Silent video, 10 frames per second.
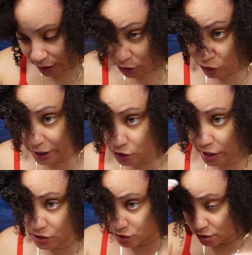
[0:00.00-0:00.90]
let's try to
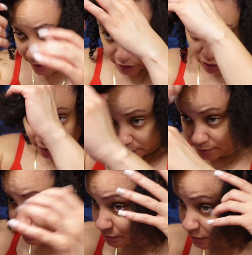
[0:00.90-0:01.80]
change the direction of
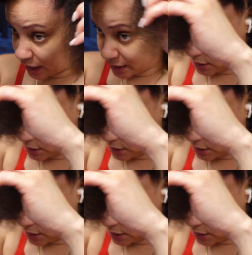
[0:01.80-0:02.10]
it. All right,